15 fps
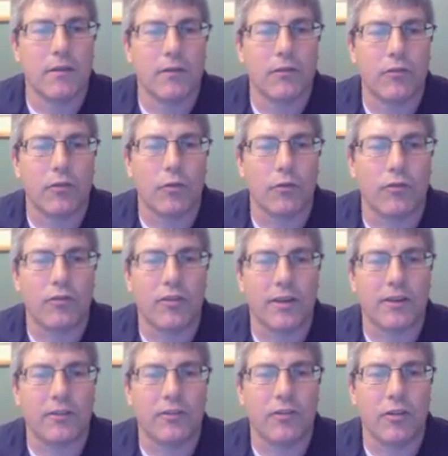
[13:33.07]
So
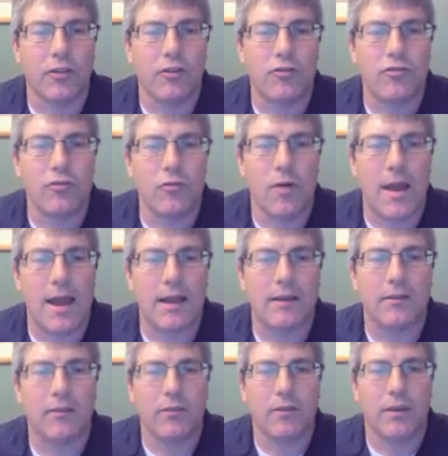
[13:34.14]
6 to the
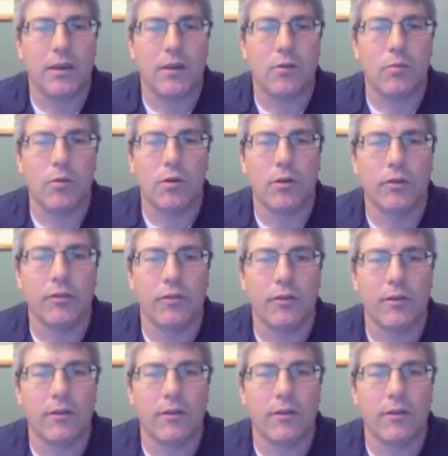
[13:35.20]
2x equals